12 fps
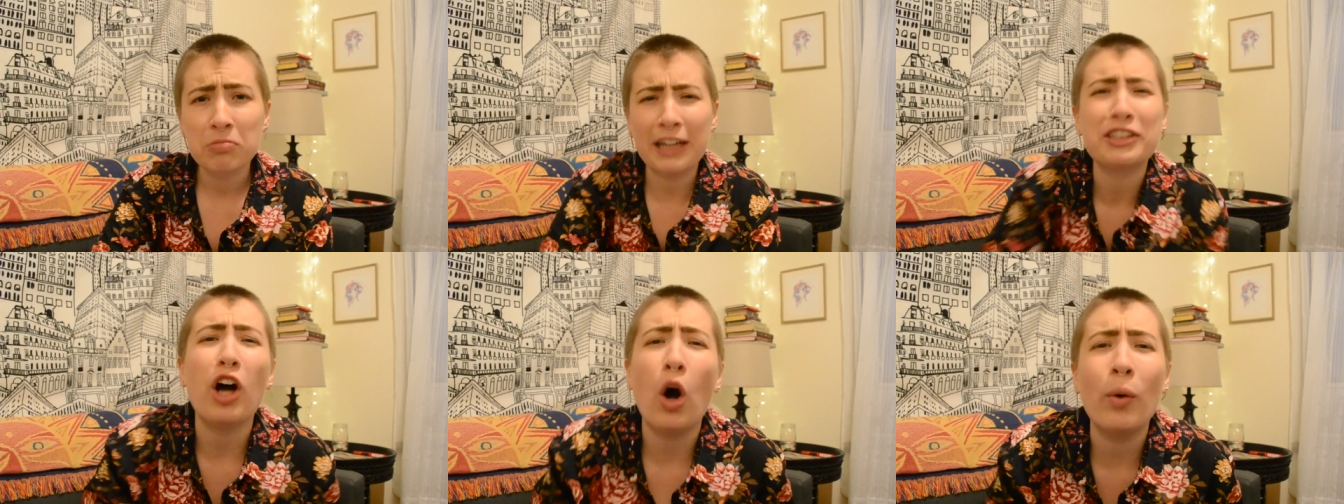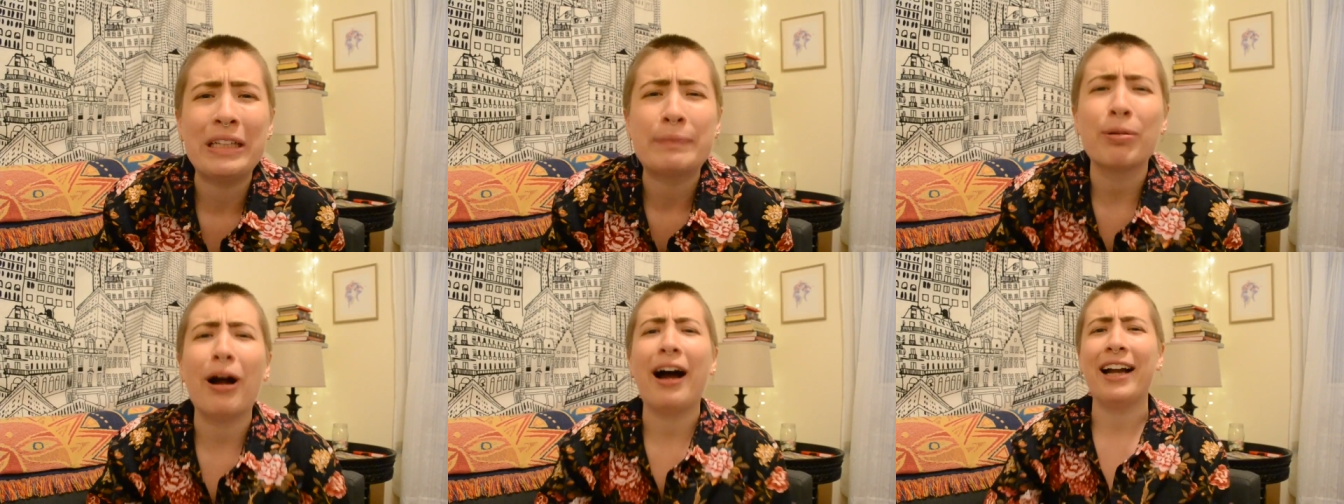It's always
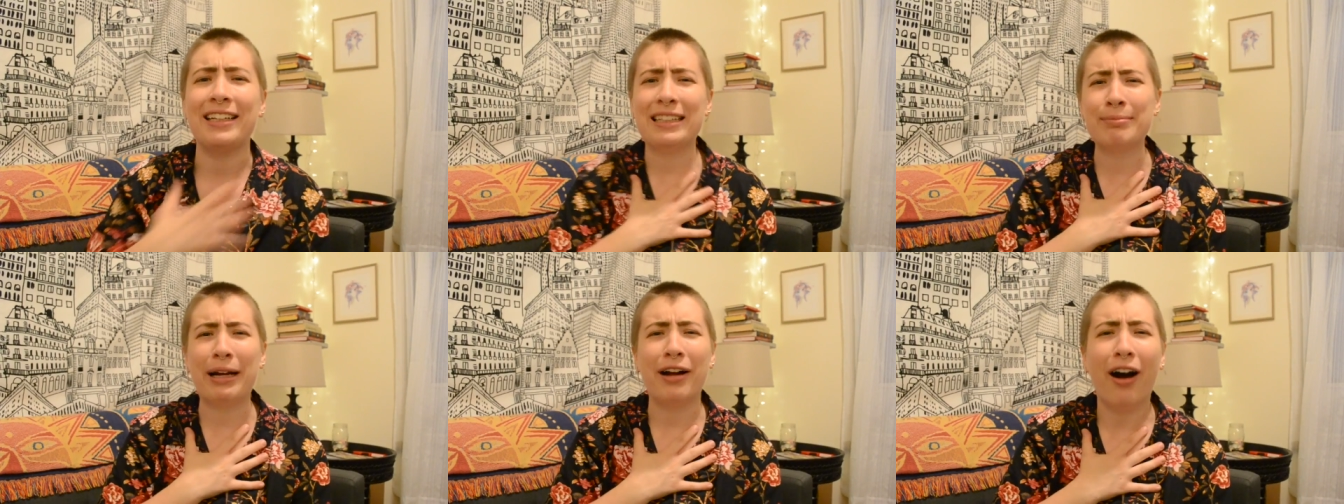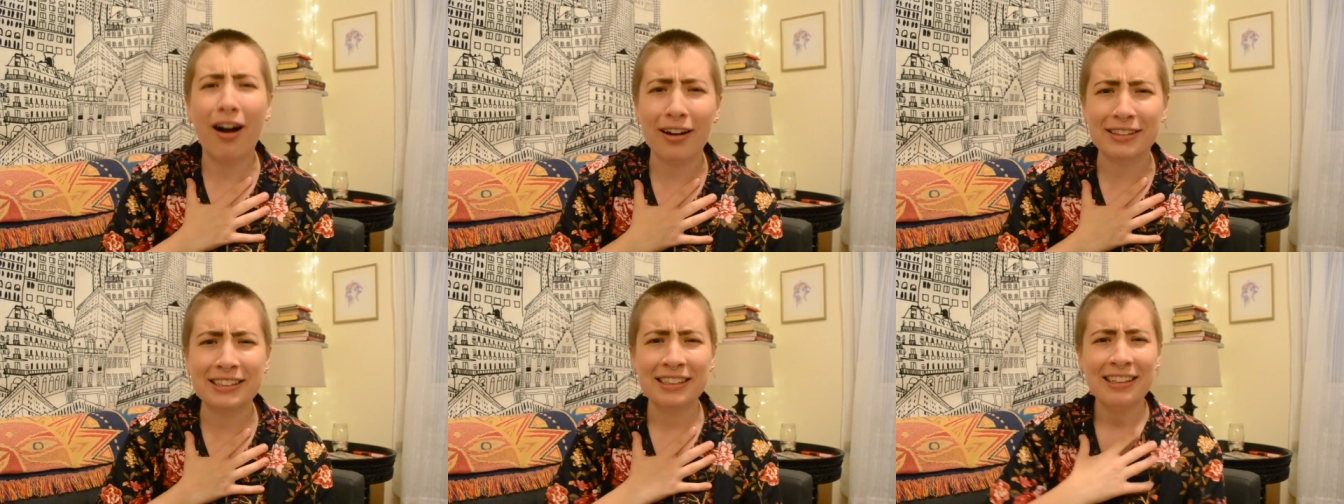Pride in my heart.